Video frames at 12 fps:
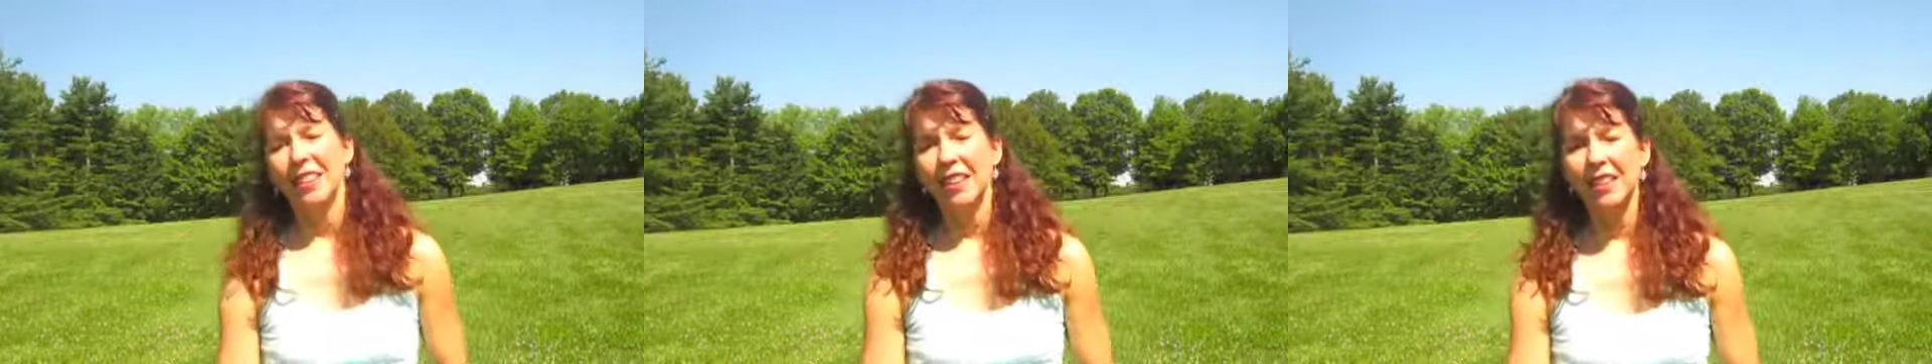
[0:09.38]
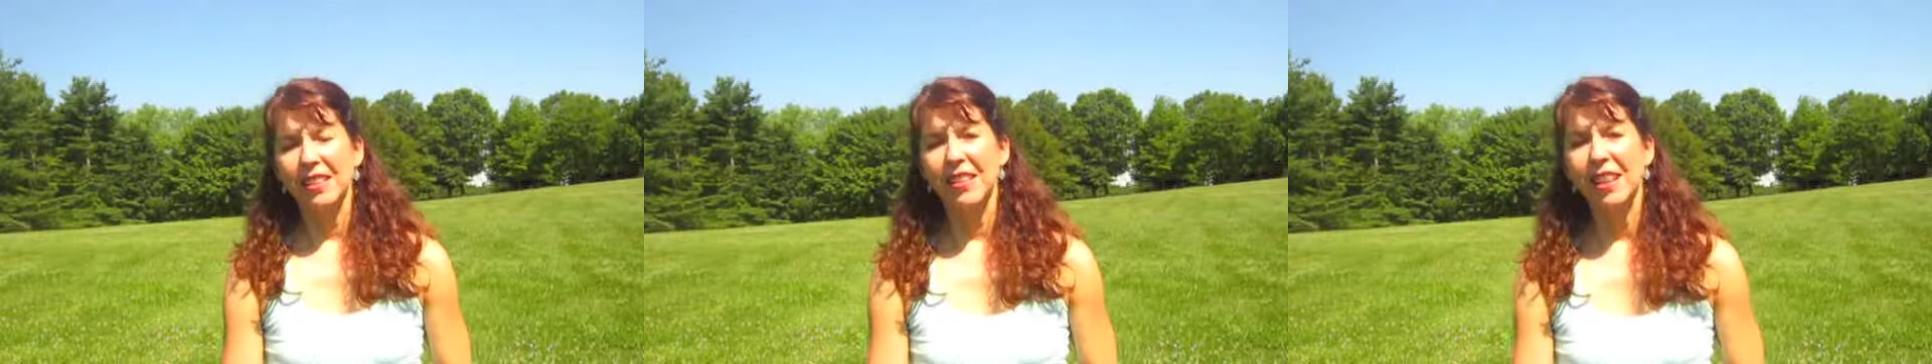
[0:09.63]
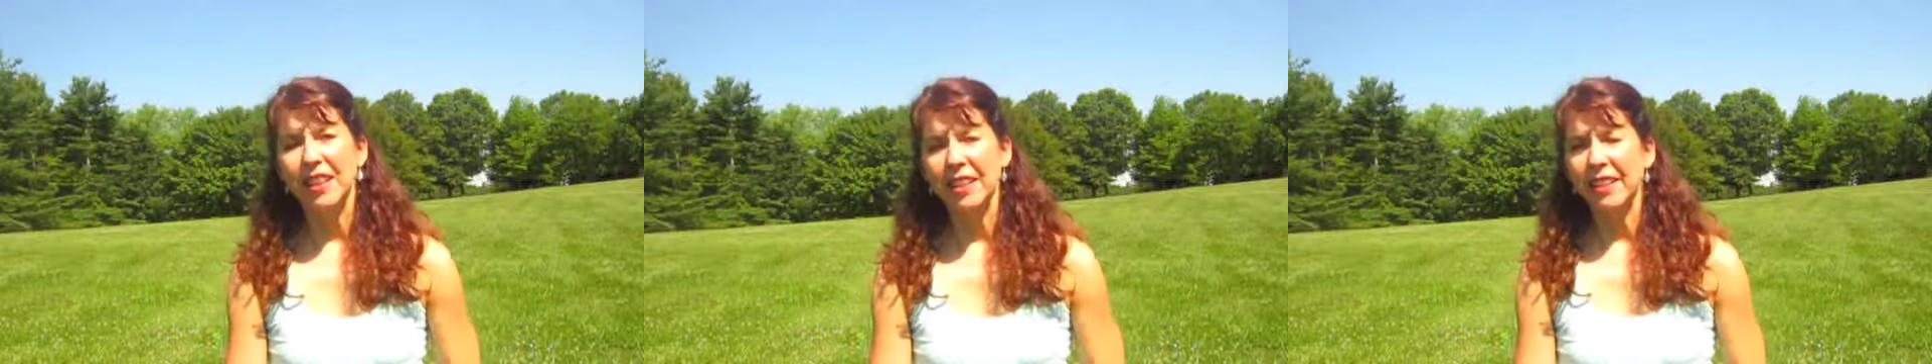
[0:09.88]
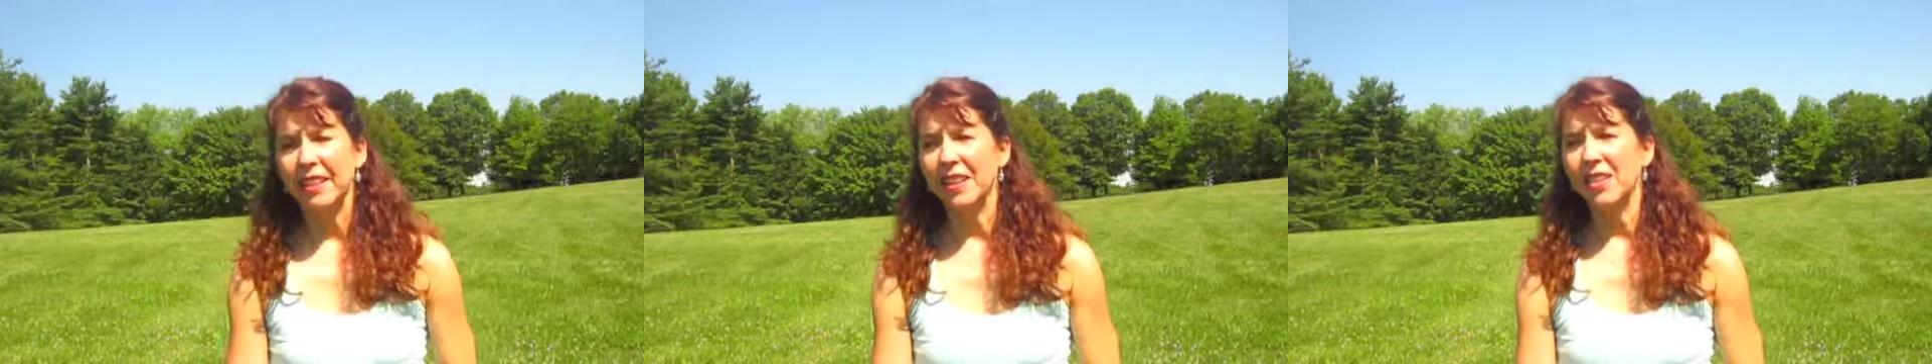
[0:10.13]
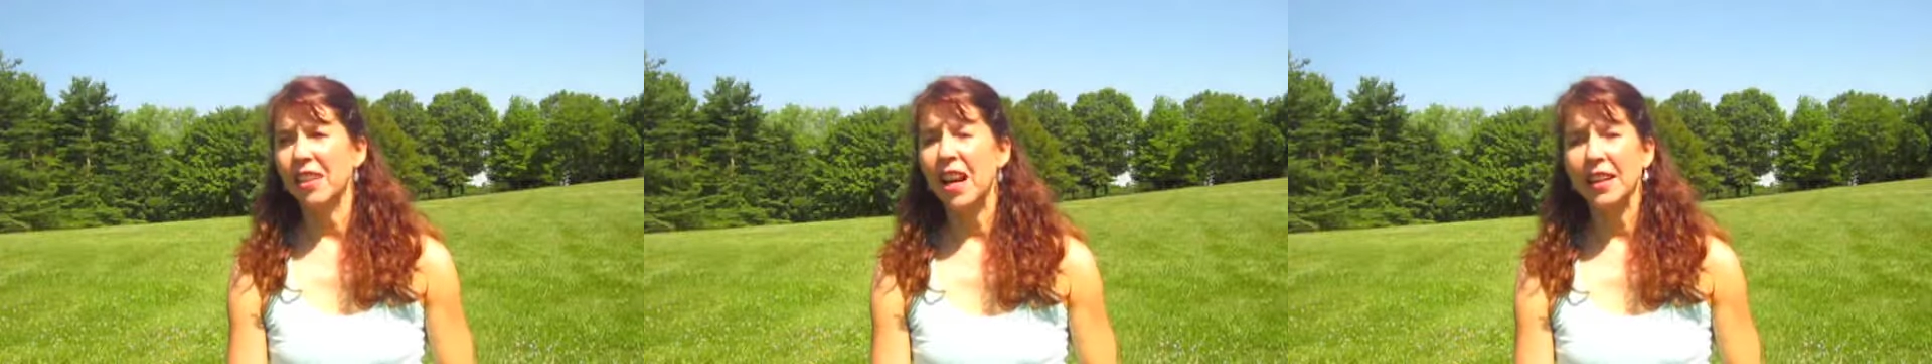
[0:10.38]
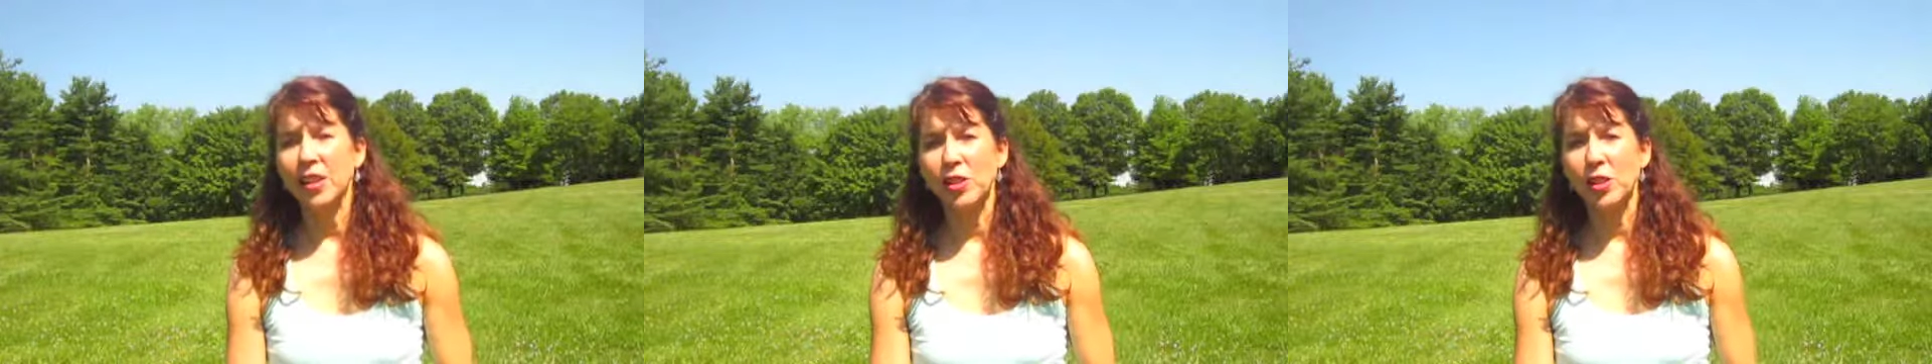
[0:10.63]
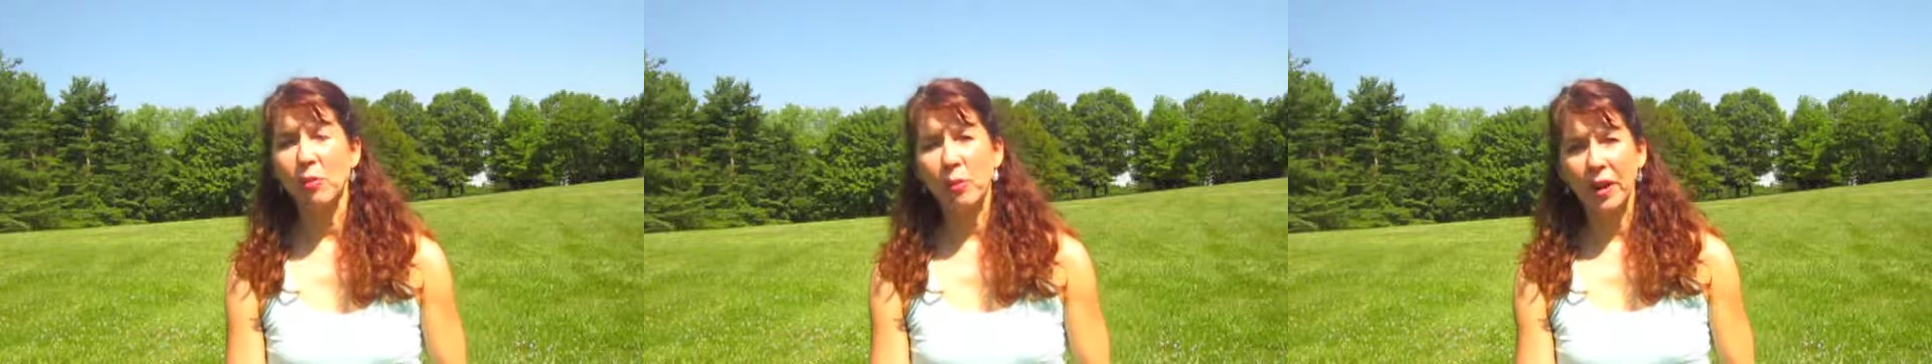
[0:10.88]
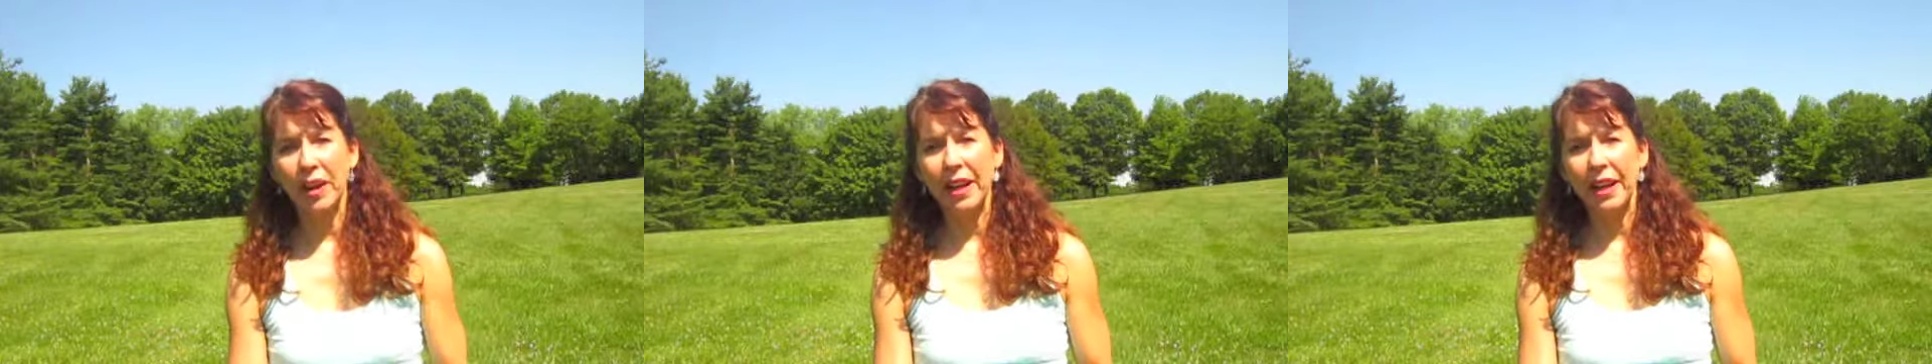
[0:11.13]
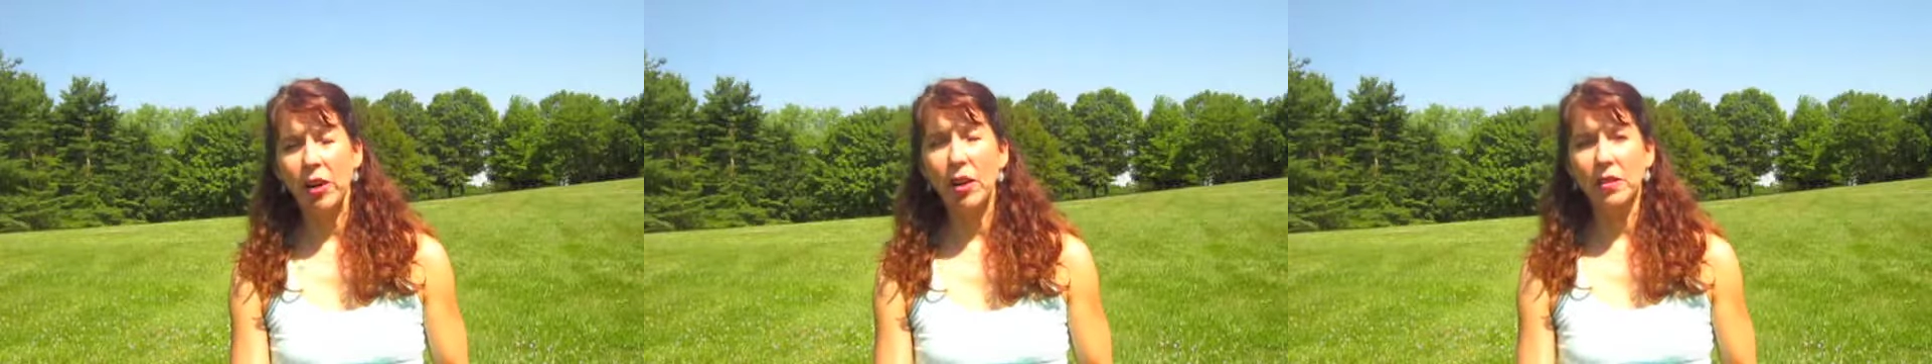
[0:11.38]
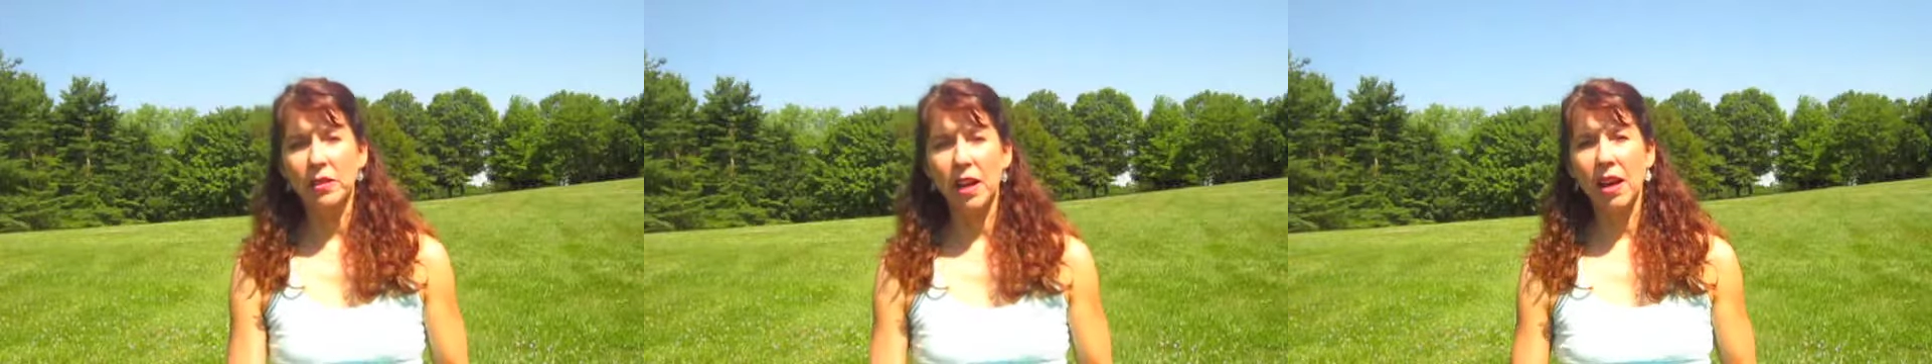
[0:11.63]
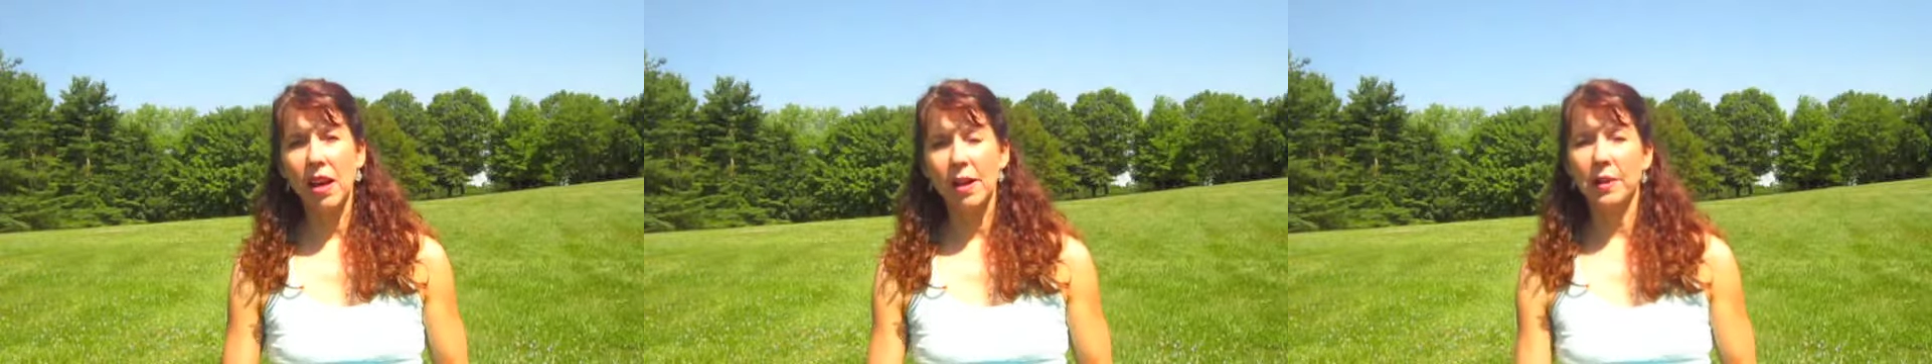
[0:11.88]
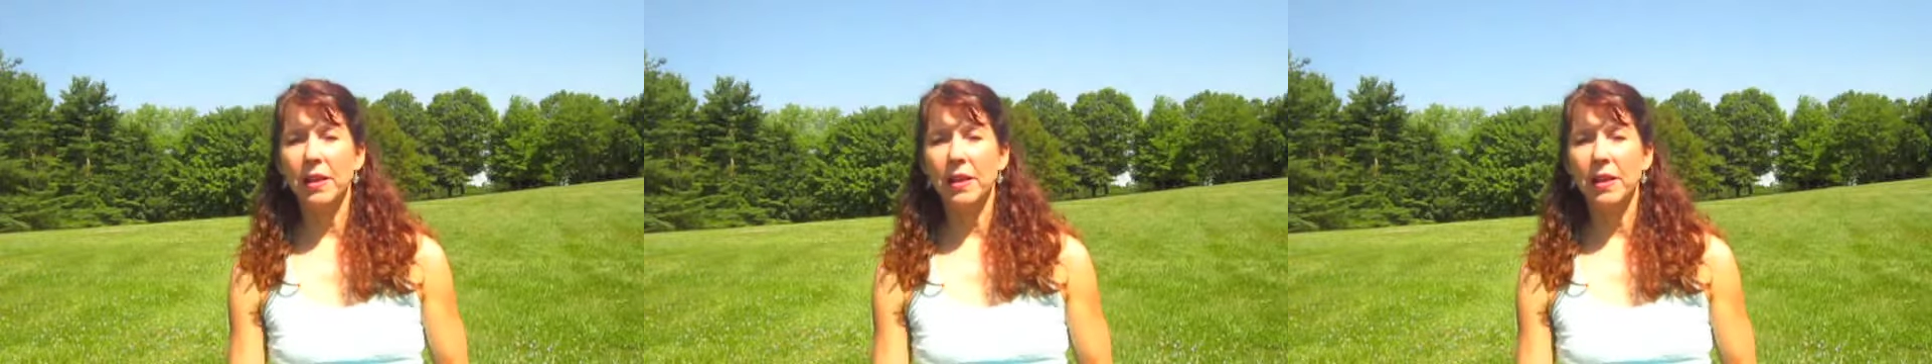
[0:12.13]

The sun that's shining so bright all the time,